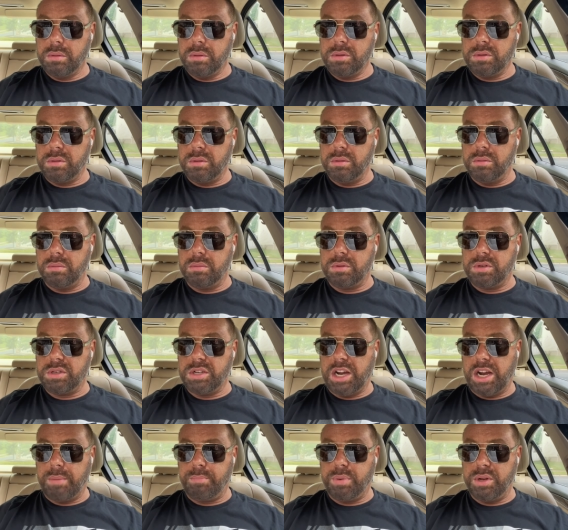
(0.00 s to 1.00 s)
to
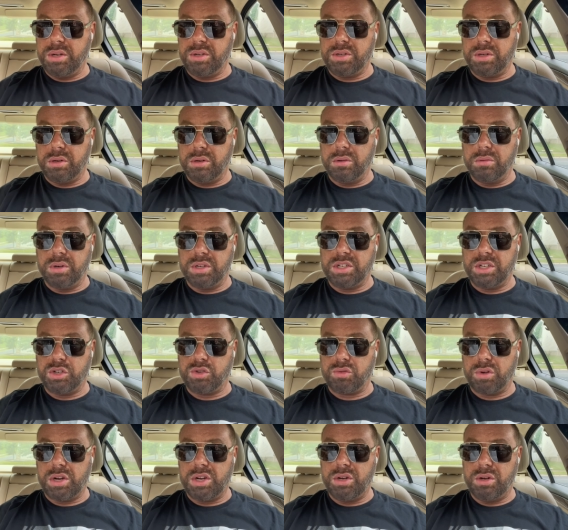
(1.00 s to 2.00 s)
tap into you and to
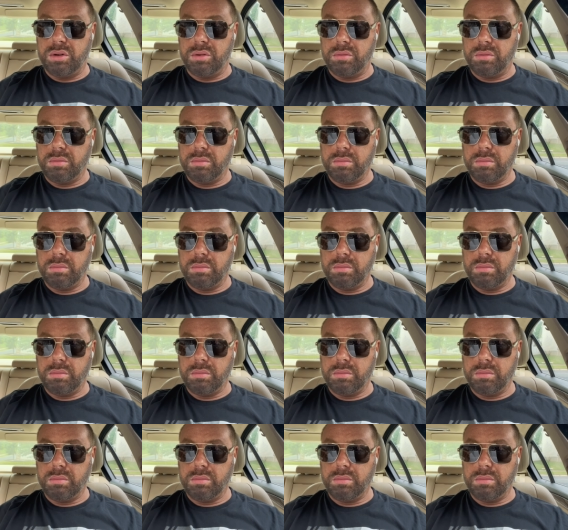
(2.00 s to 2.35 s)
drain you